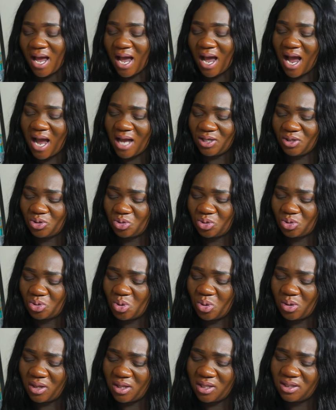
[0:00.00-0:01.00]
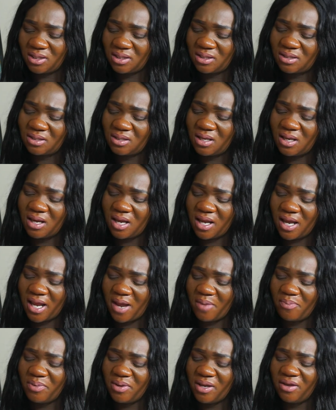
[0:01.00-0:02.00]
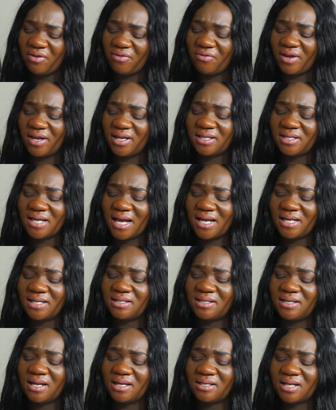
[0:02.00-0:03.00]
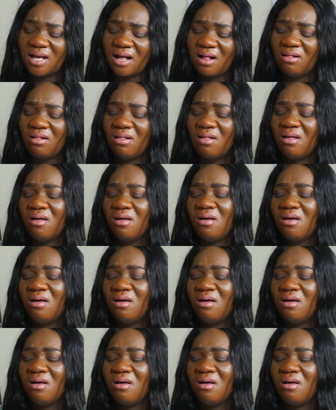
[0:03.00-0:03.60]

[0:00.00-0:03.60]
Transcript: i saw this happy event antenatal